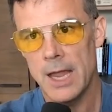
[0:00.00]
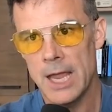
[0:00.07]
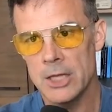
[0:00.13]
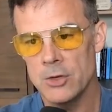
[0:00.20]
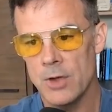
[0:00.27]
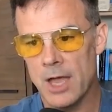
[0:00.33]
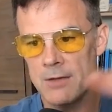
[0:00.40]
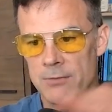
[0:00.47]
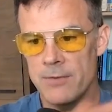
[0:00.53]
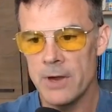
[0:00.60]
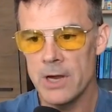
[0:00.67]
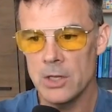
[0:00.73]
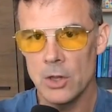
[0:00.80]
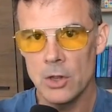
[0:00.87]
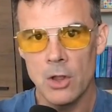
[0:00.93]
and you have
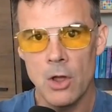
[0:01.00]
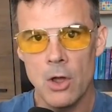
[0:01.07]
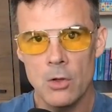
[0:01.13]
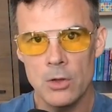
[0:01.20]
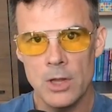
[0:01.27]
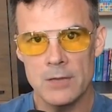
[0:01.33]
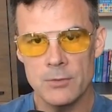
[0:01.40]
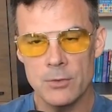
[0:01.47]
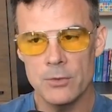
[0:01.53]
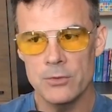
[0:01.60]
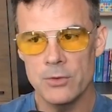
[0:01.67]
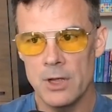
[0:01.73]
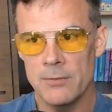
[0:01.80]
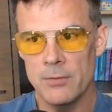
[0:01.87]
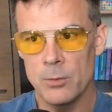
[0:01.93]
very low
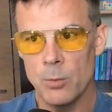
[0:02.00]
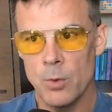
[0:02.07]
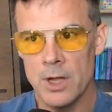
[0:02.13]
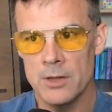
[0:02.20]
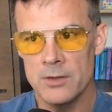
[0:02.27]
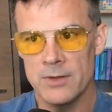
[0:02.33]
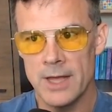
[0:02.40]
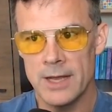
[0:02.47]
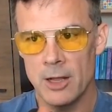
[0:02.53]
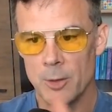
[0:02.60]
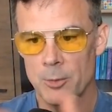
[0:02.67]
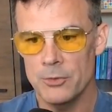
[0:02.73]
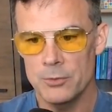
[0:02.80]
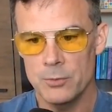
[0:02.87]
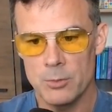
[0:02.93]
levels of the ones that
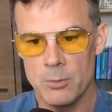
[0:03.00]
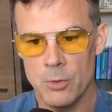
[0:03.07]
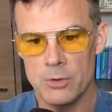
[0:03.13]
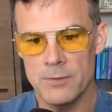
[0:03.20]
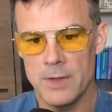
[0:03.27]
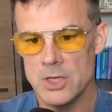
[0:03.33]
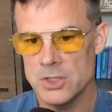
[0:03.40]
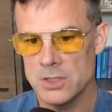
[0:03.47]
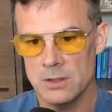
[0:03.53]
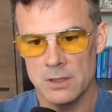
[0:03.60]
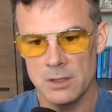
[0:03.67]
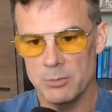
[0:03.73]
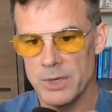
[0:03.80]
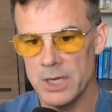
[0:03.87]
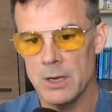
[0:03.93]
help us with
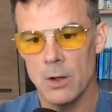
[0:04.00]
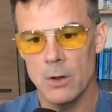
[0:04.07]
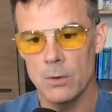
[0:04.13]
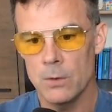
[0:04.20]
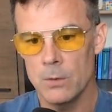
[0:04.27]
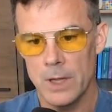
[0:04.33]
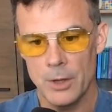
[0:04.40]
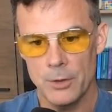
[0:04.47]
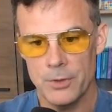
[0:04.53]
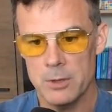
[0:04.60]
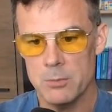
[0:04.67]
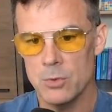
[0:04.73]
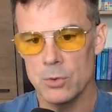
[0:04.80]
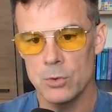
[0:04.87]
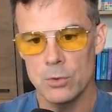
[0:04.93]
motivation, libido,
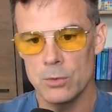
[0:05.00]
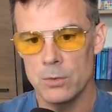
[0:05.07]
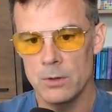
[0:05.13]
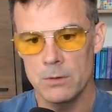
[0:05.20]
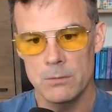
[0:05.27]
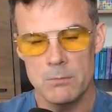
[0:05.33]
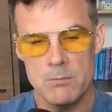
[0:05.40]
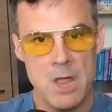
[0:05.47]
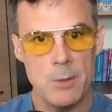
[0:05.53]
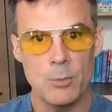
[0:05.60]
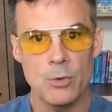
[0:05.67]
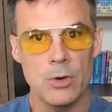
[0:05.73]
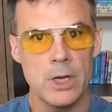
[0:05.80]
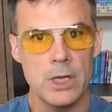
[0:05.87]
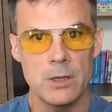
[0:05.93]
healthy mood,
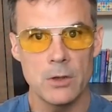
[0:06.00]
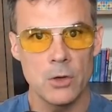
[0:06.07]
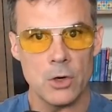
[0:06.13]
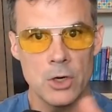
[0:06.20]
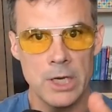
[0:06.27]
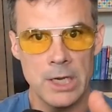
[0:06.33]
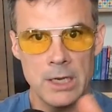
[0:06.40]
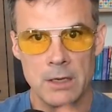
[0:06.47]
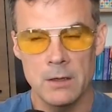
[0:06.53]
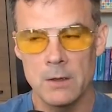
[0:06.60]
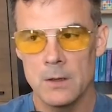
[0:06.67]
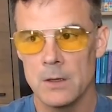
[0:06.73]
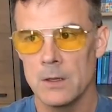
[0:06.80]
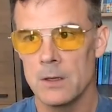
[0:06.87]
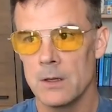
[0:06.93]
memory, learning.
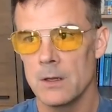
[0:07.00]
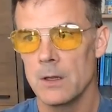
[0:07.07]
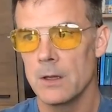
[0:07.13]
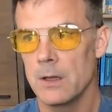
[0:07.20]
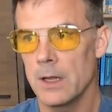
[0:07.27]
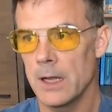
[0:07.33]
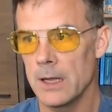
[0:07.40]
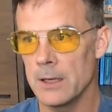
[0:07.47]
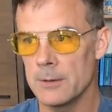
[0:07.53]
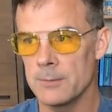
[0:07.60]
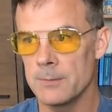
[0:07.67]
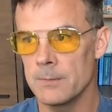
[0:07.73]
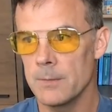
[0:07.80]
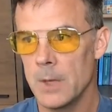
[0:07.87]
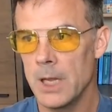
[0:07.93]

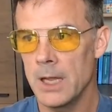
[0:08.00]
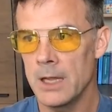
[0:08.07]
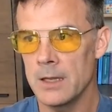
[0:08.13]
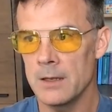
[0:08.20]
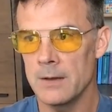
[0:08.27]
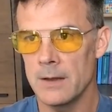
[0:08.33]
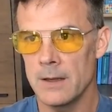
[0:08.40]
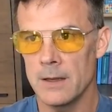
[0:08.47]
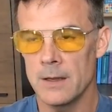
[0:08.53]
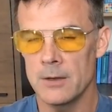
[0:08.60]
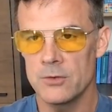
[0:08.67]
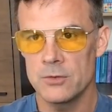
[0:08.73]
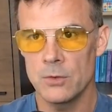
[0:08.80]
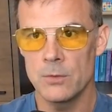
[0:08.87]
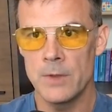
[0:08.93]
Um, and
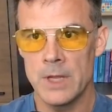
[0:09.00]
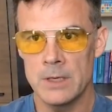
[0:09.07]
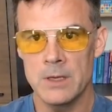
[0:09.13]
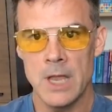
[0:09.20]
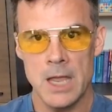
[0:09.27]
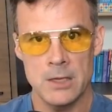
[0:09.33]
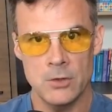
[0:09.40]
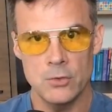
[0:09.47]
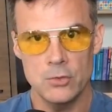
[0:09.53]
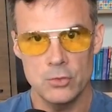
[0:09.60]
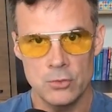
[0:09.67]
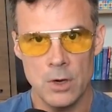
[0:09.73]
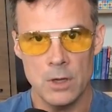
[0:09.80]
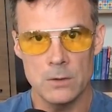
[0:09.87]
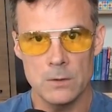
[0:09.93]
uh, so then, yeah, you
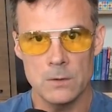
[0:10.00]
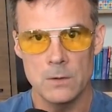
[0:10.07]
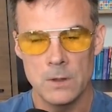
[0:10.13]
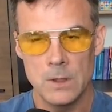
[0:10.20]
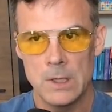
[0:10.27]
struggle.